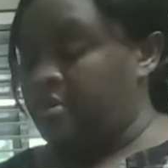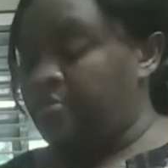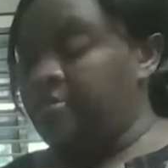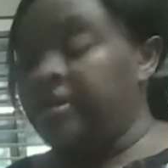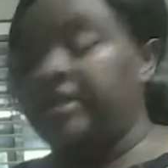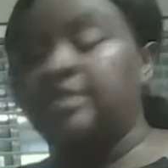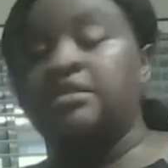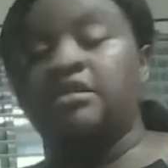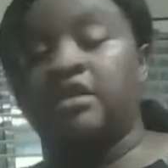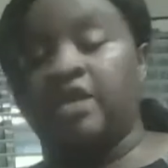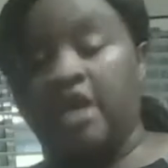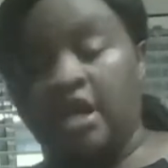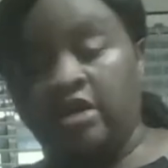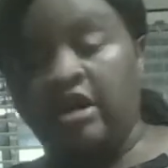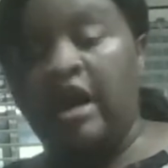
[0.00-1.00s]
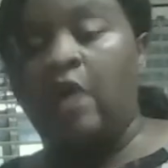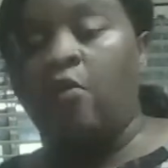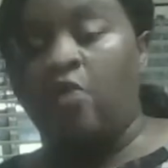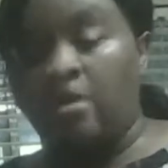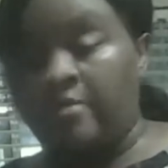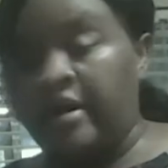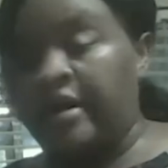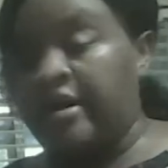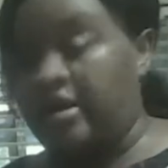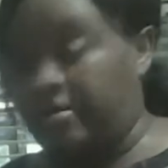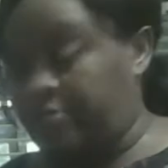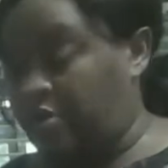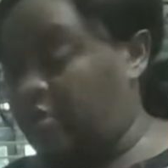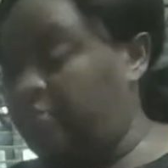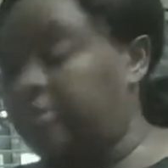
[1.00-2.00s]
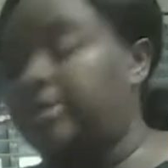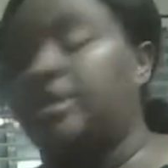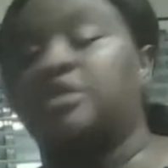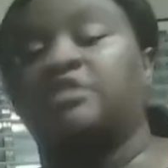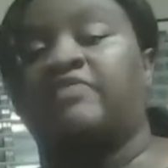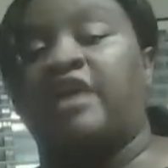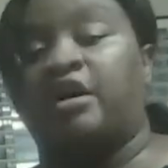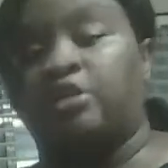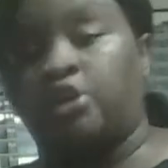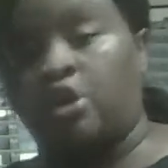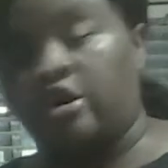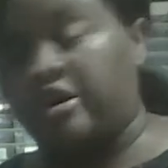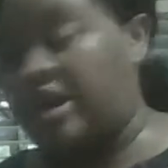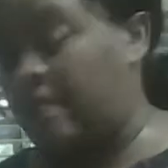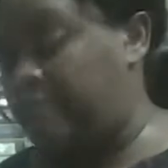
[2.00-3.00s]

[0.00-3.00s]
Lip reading: But it's the color I want my gumbo because of how dark I